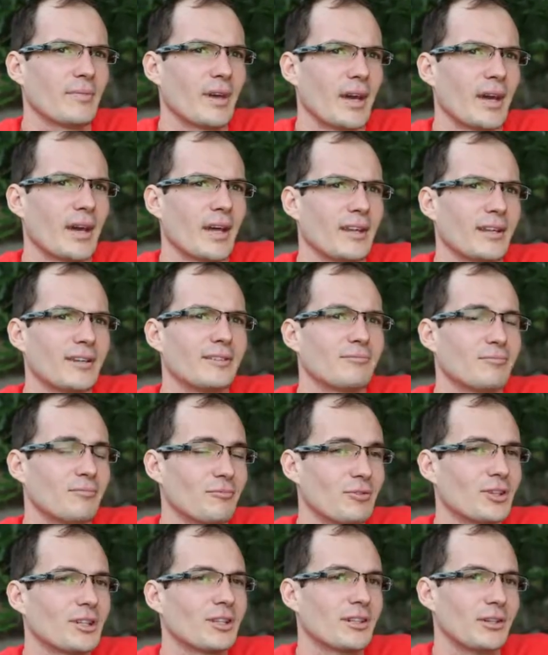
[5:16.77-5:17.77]

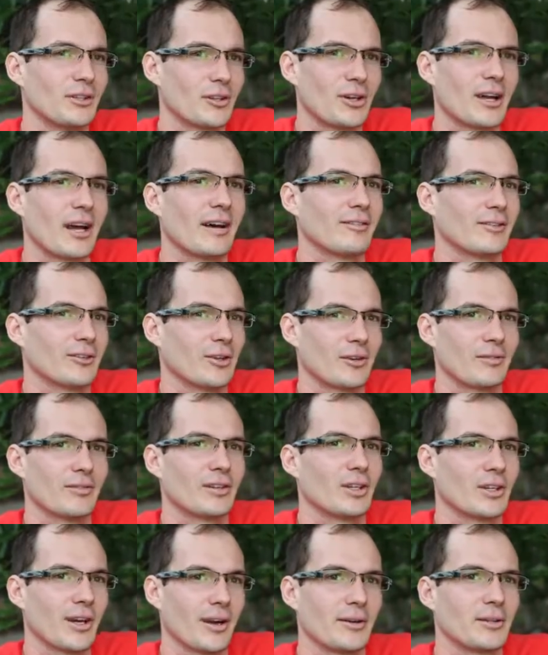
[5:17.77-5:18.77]
and really you've got to have a lot of
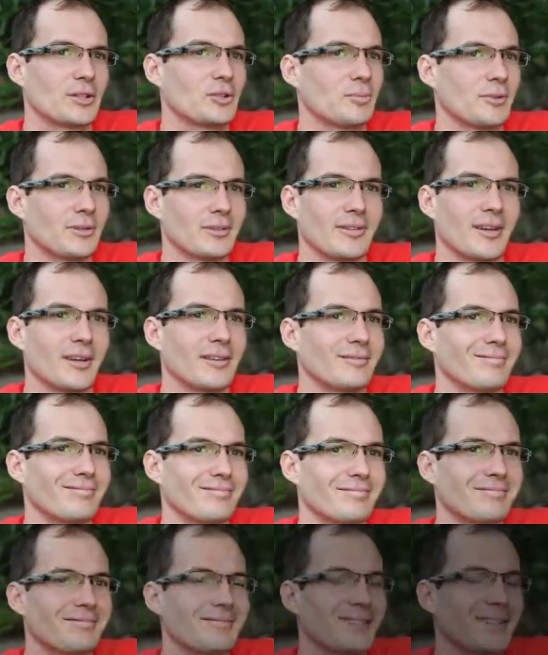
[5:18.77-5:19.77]
encouragement. And
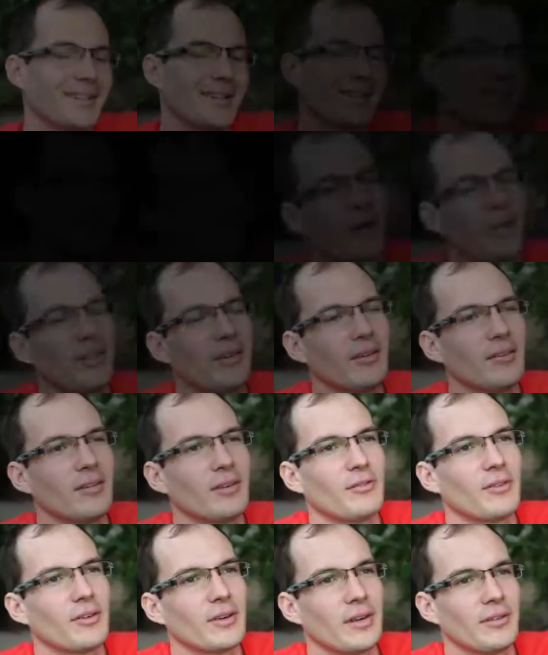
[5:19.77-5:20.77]
I think
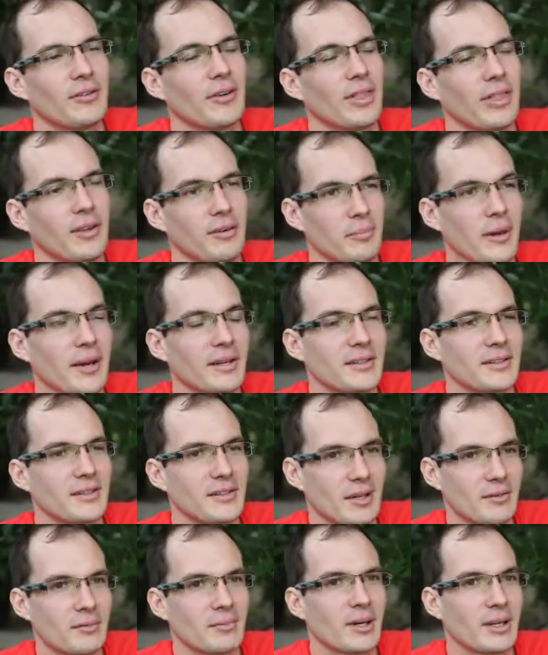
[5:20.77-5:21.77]
if I think back to
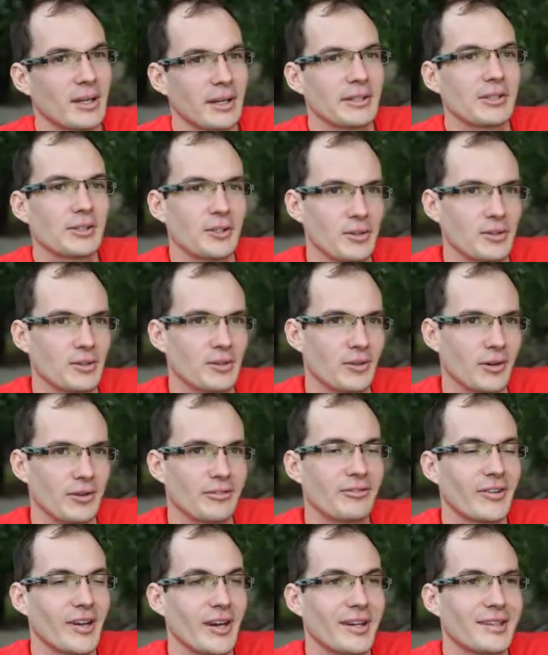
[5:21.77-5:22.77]
some of my lecturers who I
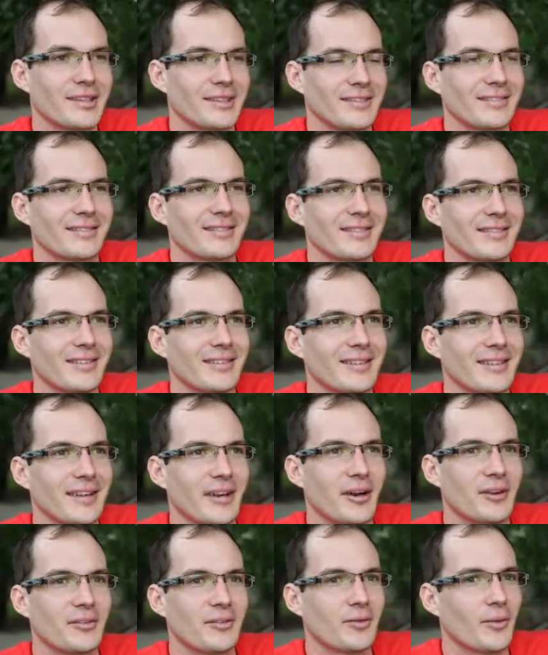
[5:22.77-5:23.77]
found,
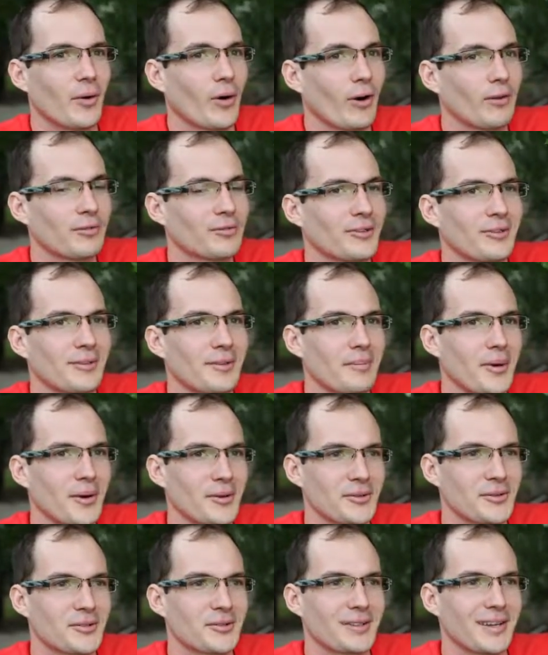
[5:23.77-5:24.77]
often the
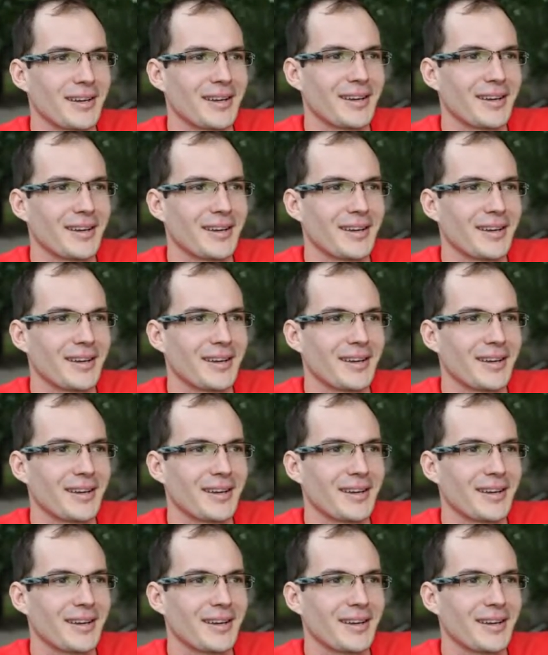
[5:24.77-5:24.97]
most,